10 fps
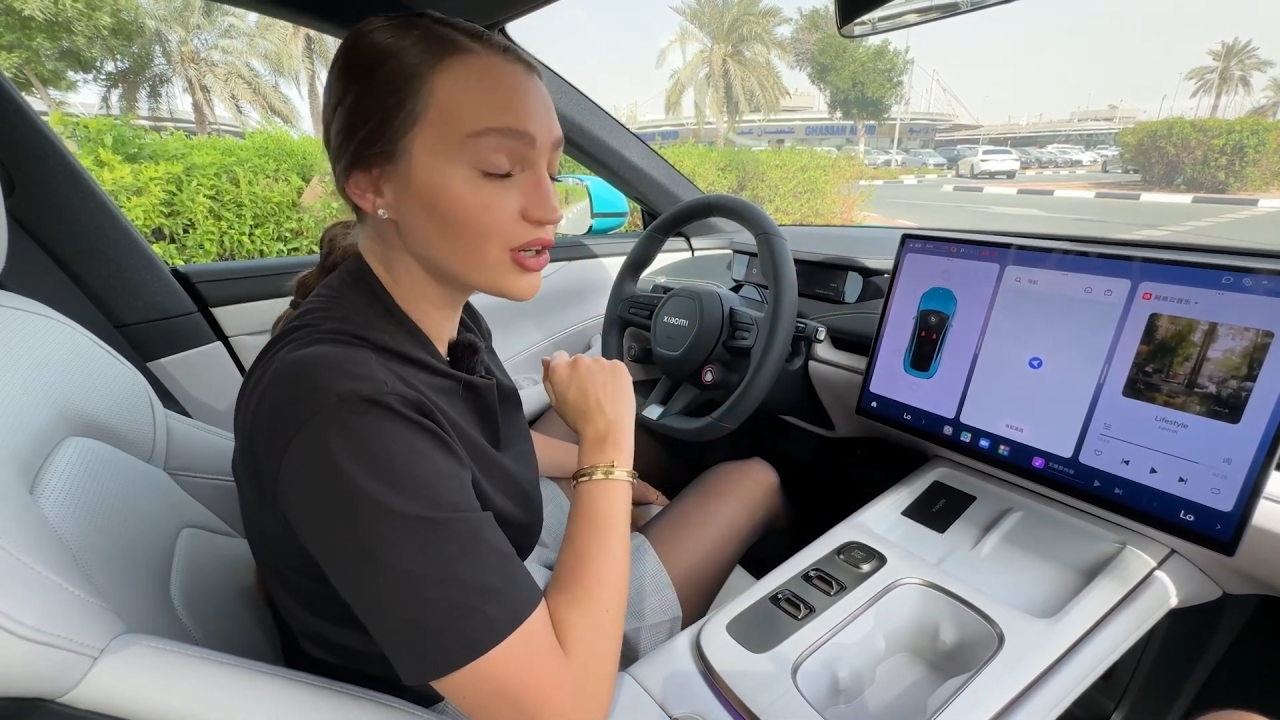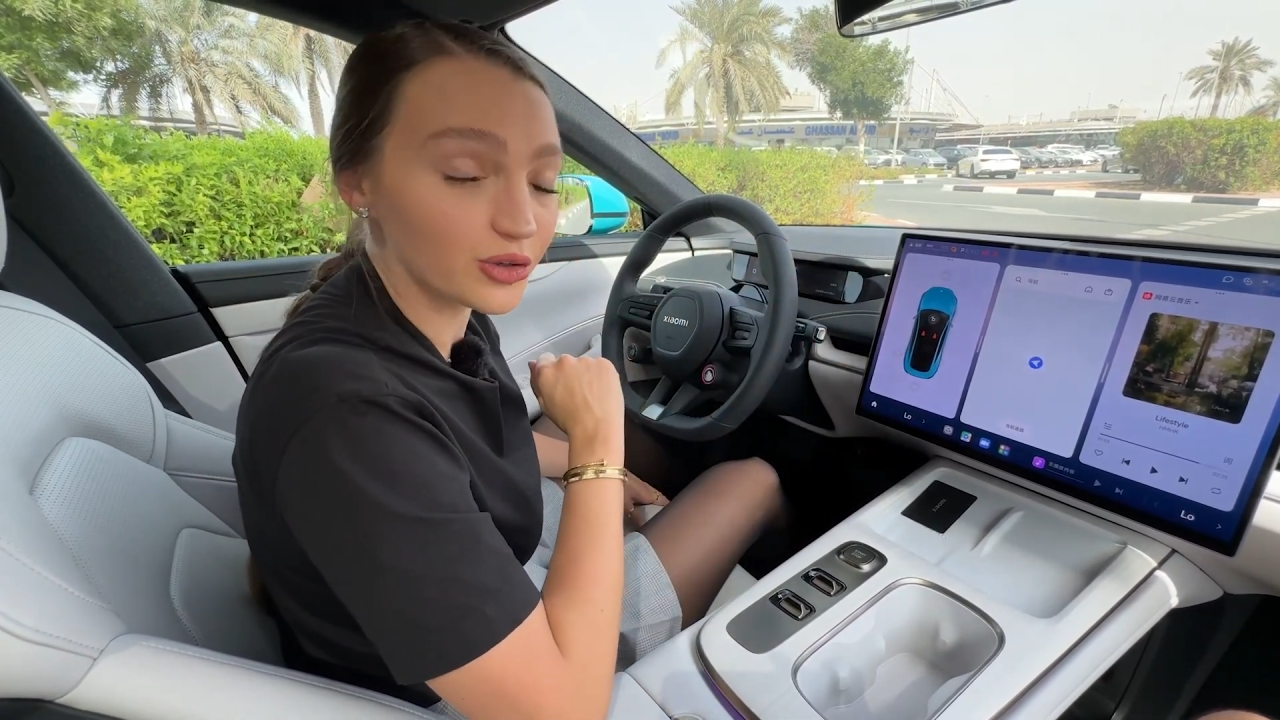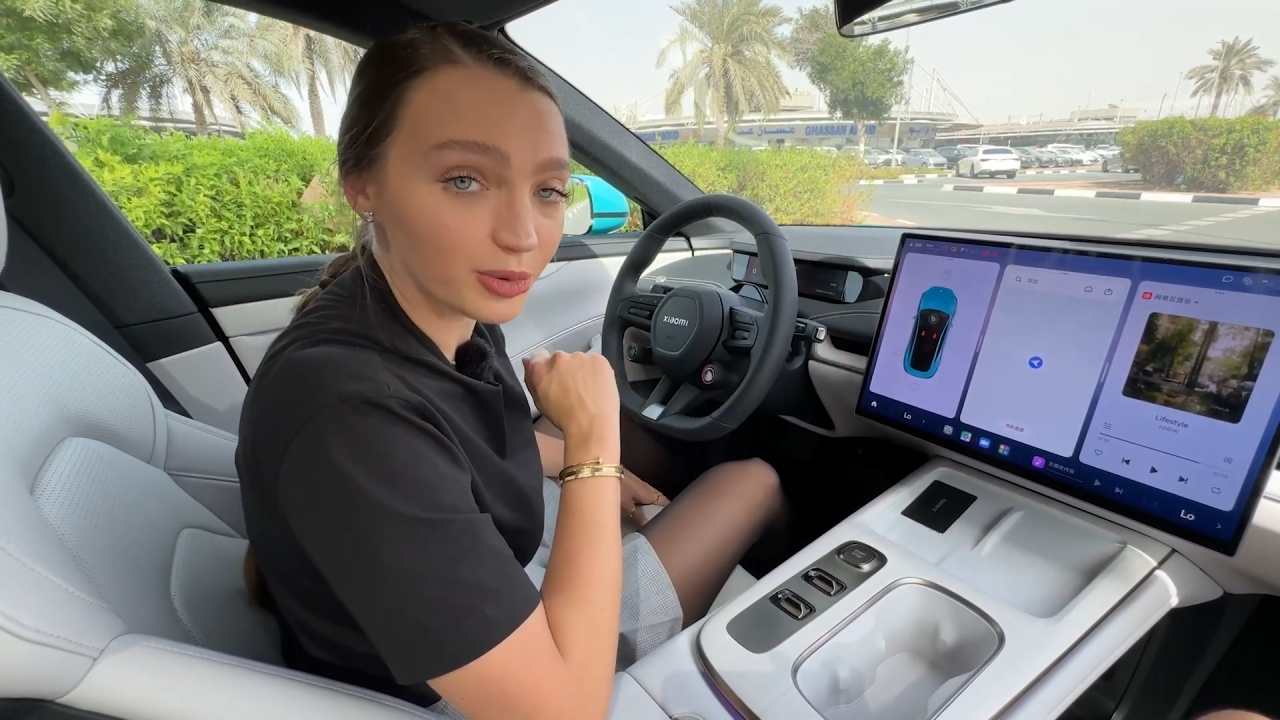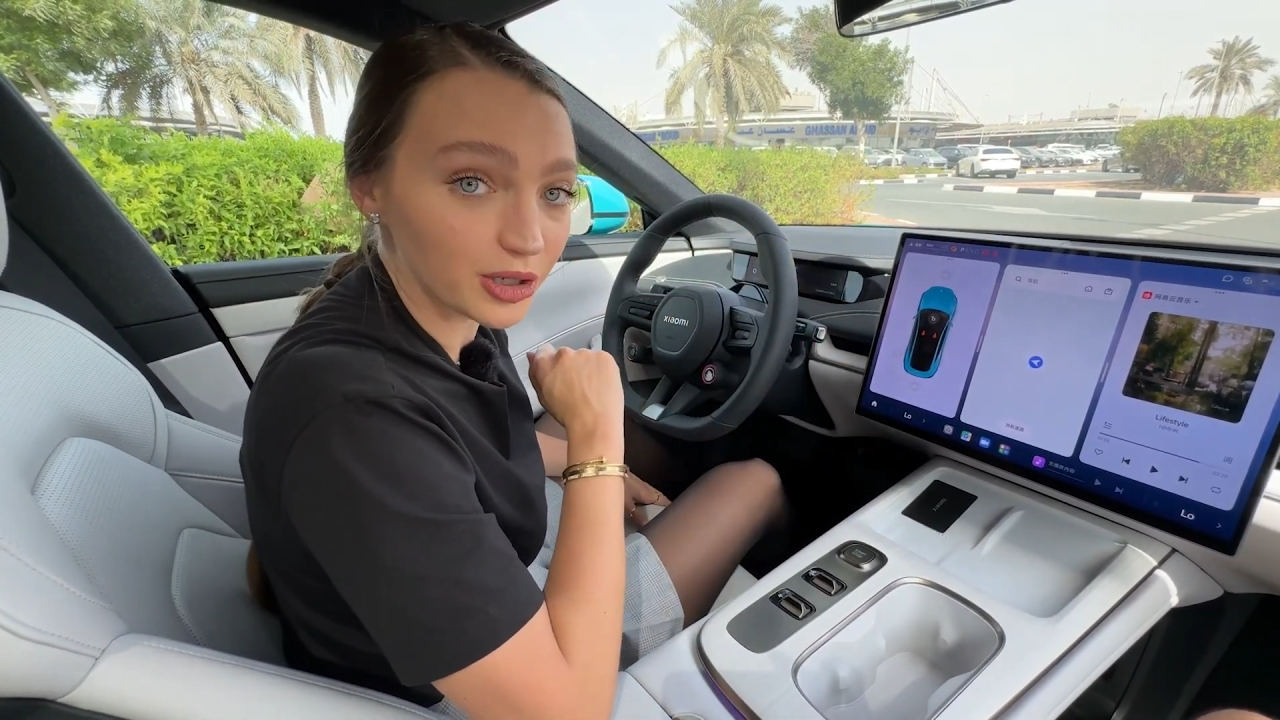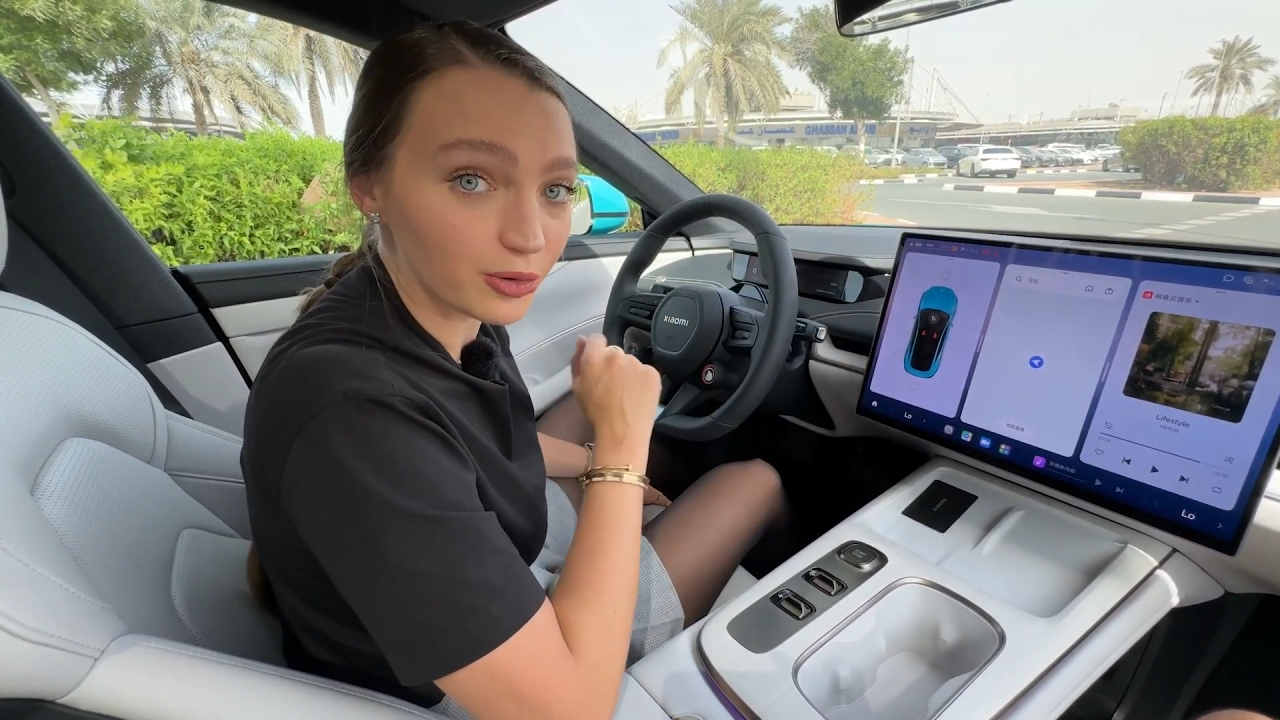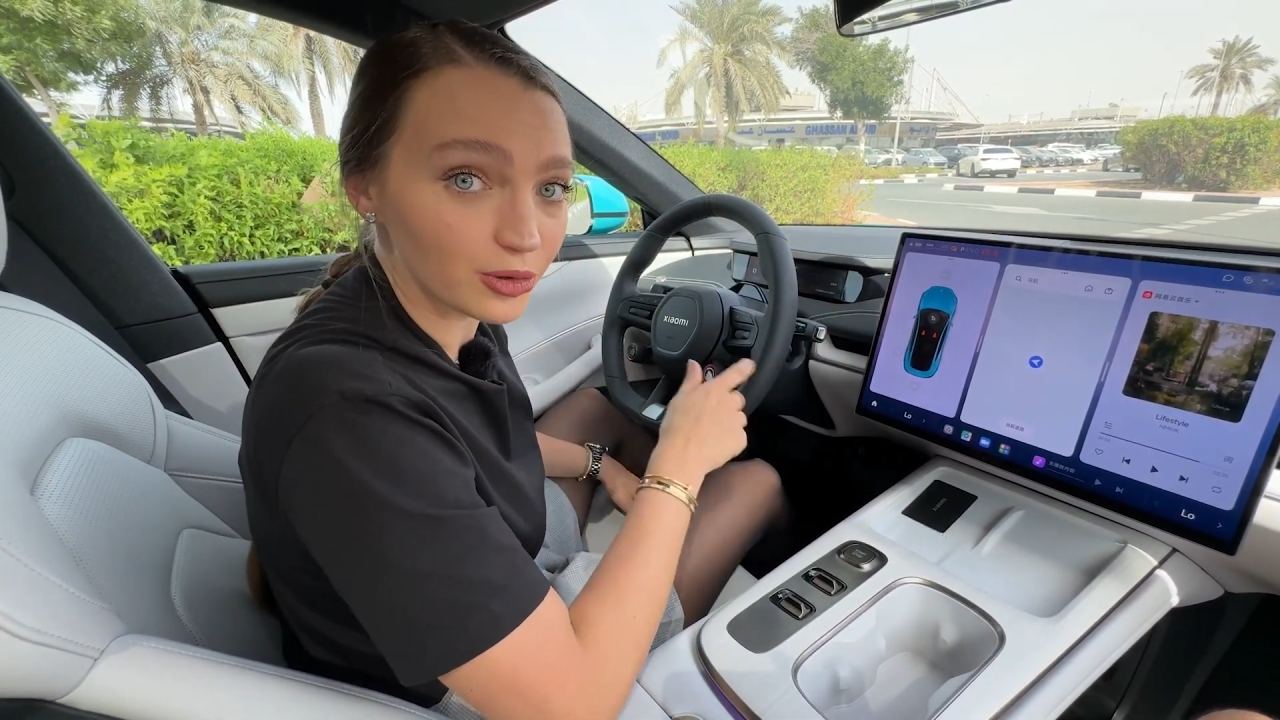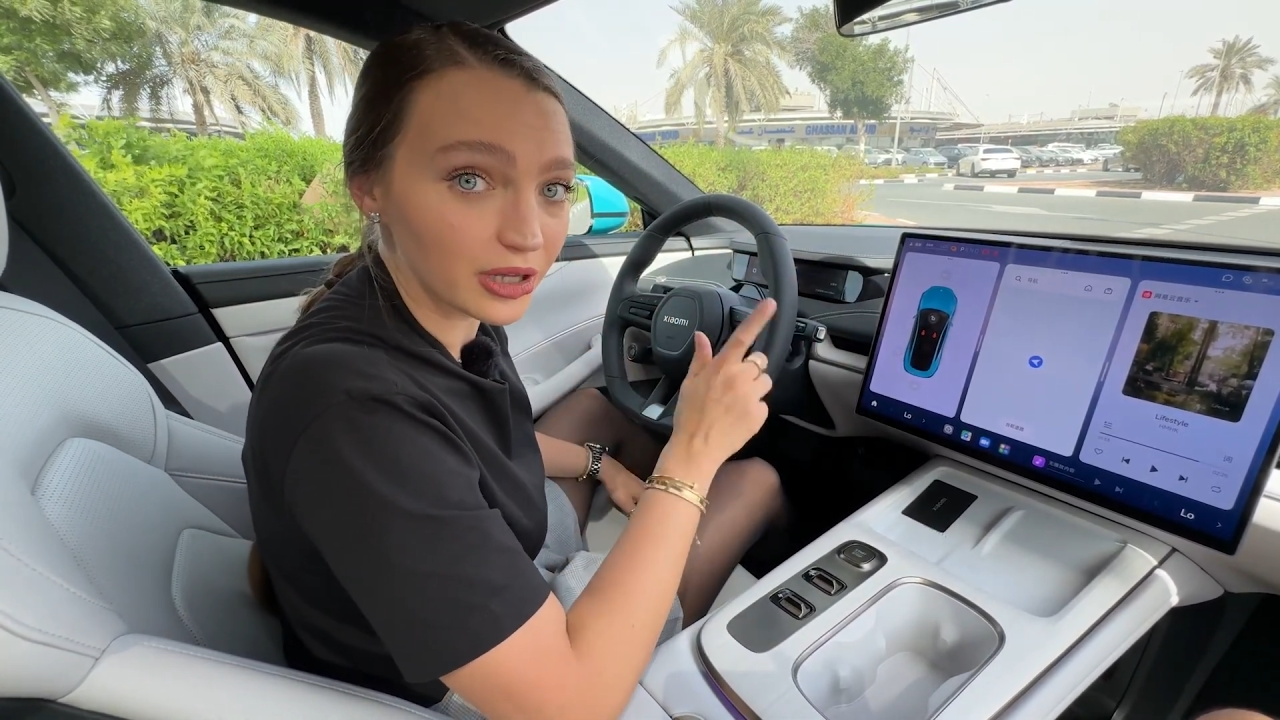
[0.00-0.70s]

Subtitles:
to be cooled.